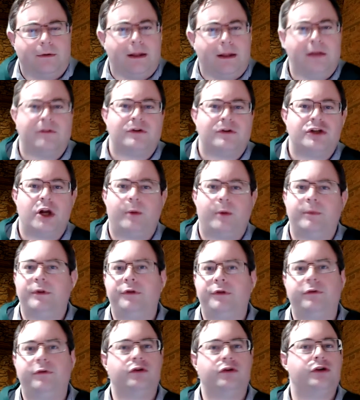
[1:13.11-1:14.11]
ladies and gentlemen,
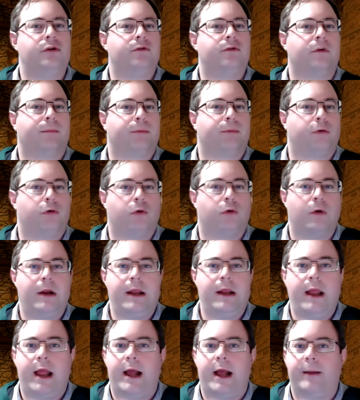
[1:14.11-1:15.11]
this is just a
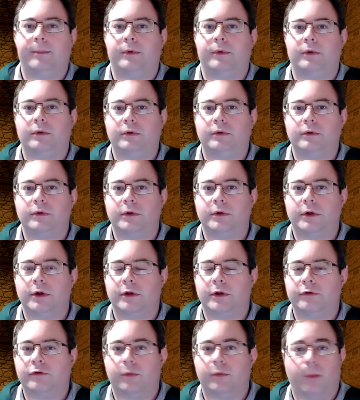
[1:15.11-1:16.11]
preamble
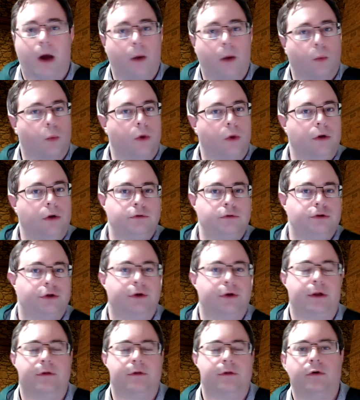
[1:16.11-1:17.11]
to my real
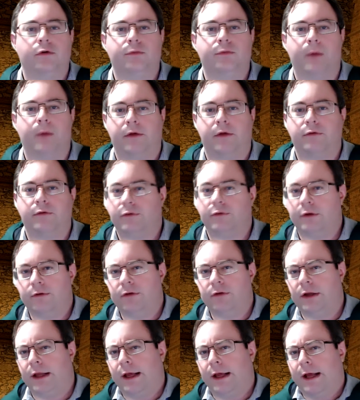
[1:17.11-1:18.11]
journey in Toastmasters. You
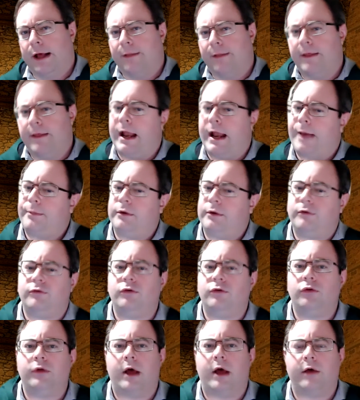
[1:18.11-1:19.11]
see, that happened in
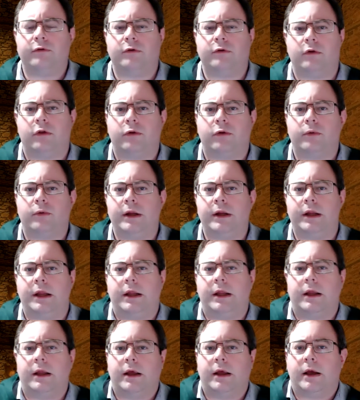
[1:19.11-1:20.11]
2003.
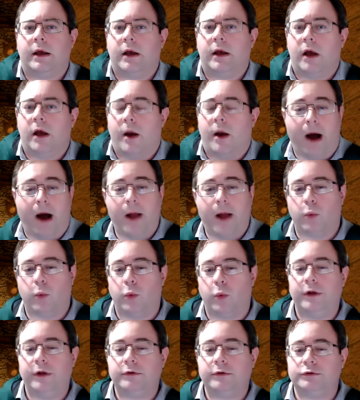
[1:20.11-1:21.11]
My
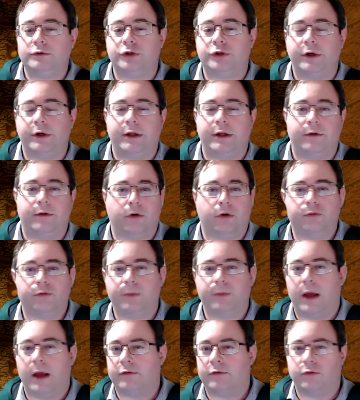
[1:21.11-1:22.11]
real journey in
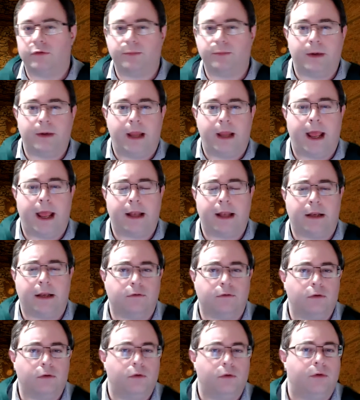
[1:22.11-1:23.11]
Toastmasters began in
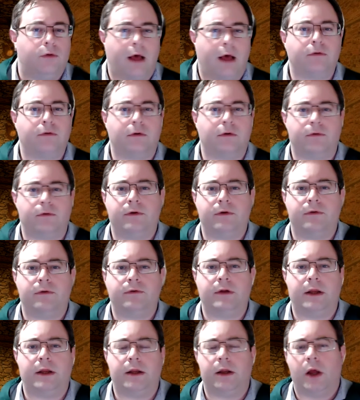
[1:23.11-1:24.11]

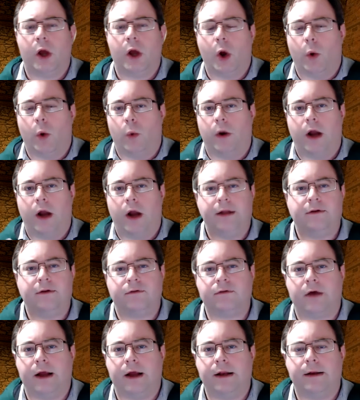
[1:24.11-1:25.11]
2015 when I
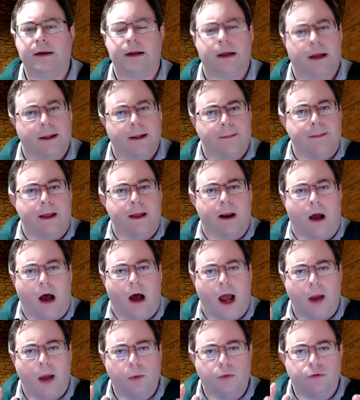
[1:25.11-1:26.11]
decided that
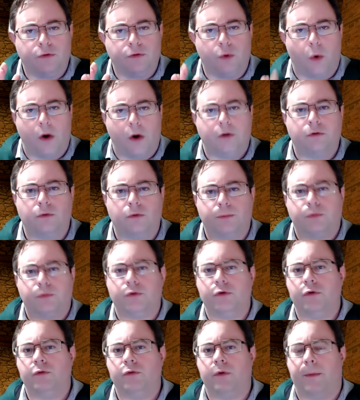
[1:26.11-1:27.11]
I was going to
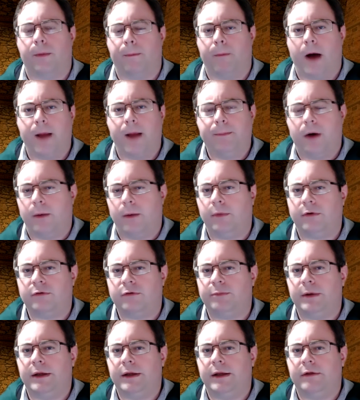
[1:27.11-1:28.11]
improve my public
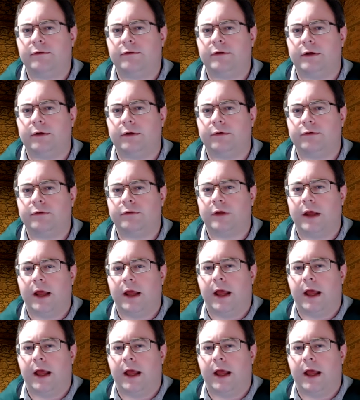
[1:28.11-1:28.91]
speaking skills